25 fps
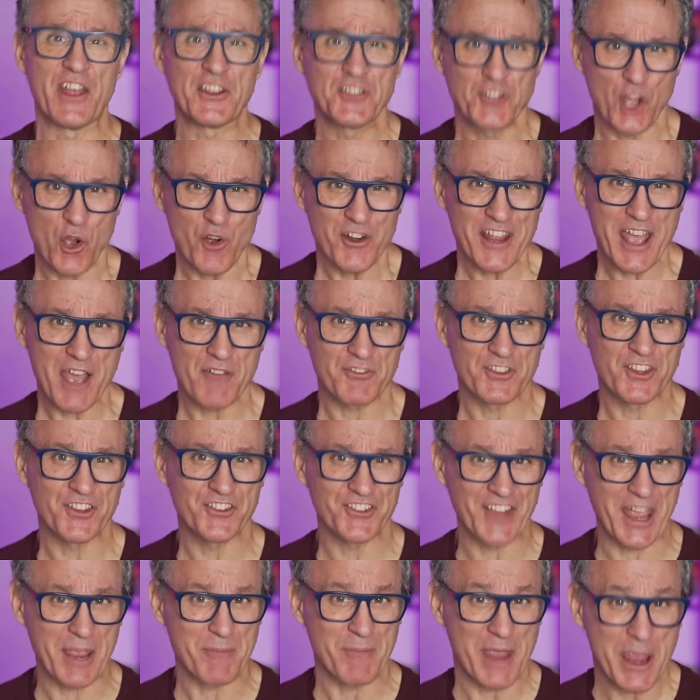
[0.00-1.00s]
that don't have the
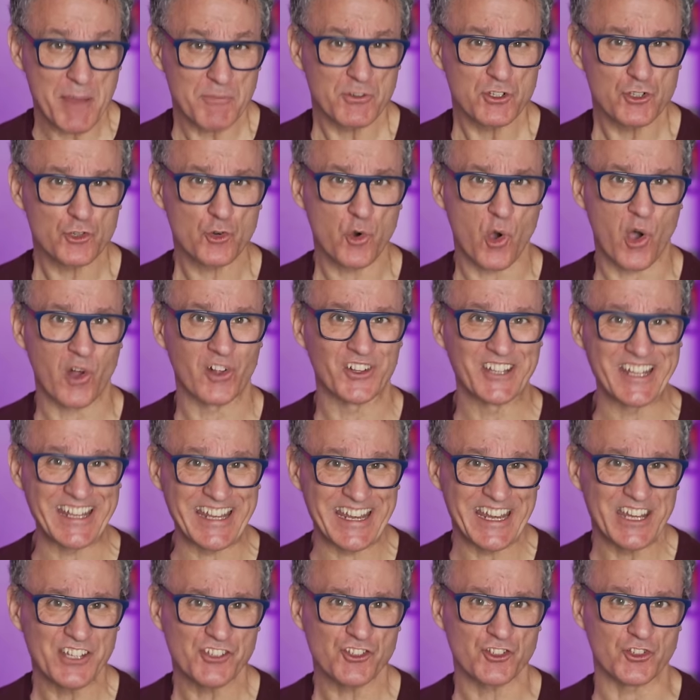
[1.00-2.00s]
same image quality
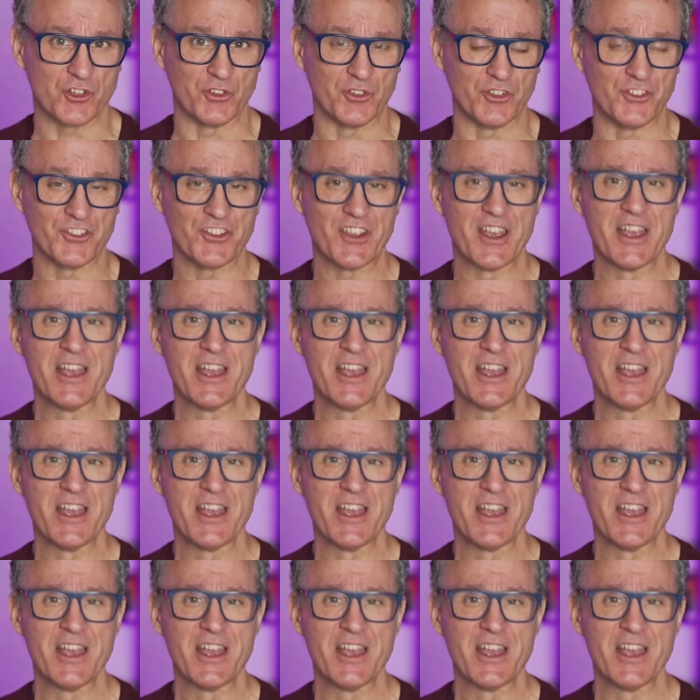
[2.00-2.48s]
issues?